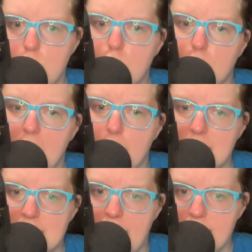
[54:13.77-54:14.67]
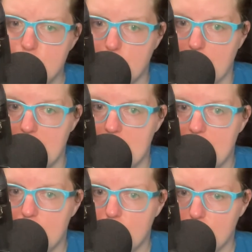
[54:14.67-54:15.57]
youth become exasperated
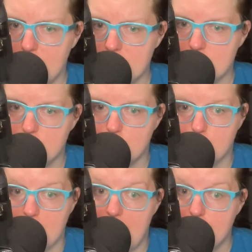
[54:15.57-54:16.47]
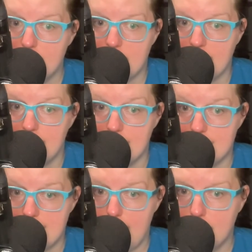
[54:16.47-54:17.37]
and threaten to destroy everything in the
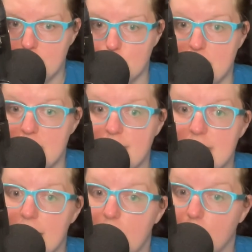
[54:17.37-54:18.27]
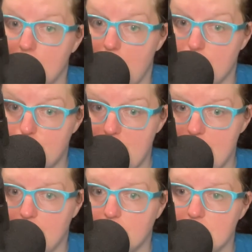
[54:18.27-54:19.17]
establishment if his letter were not
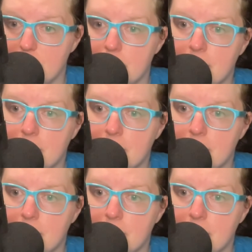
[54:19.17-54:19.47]
found,